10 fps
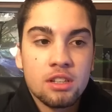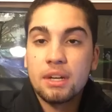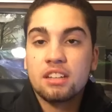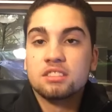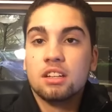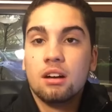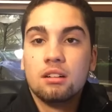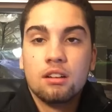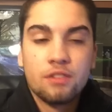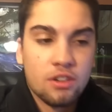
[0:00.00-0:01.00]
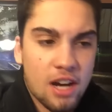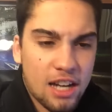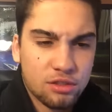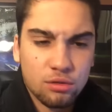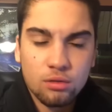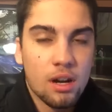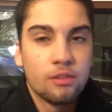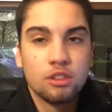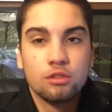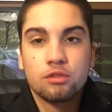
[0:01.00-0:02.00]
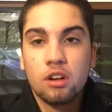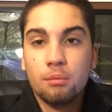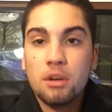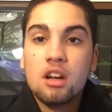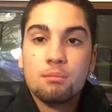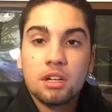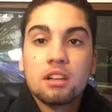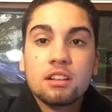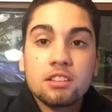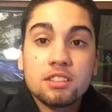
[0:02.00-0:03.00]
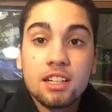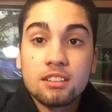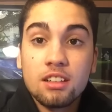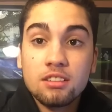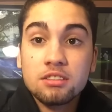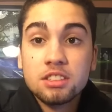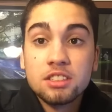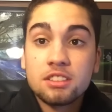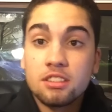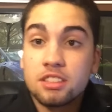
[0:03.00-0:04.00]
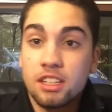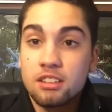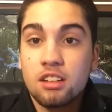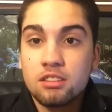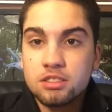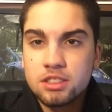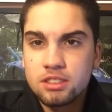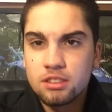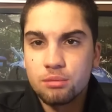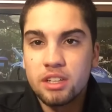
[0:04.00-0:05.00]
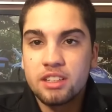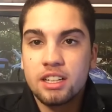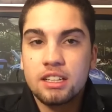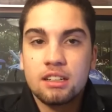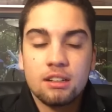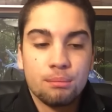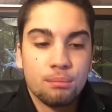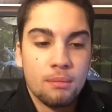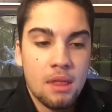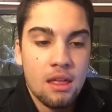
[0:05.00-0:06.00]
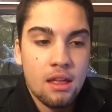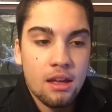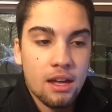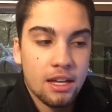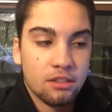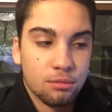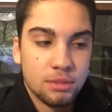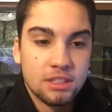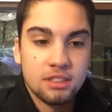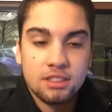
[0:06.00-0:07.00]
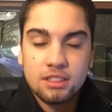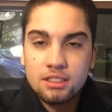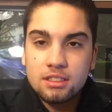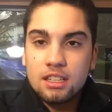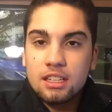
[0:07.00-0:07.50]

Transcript: they make a ton of their actual revenue from McLaren Technologies, their technologies, the way they um, handle businesses.